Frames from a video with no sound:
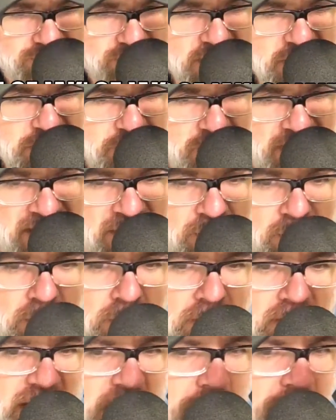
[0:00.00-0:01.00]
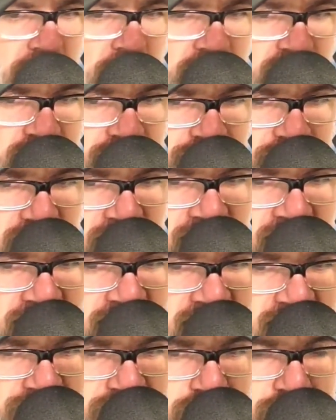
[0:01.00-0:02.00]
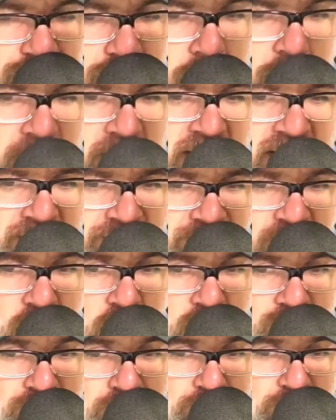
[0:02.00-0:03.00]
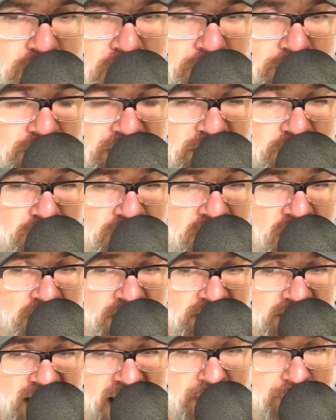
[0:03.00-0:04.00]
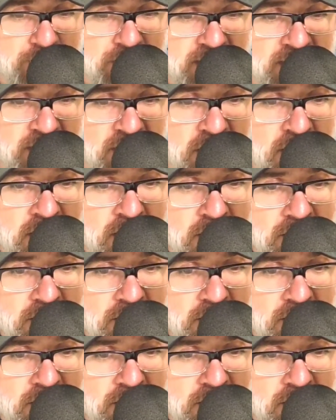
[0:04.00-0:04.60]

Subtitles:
featuring an early American flag after former NFL football player Colin Kaepernick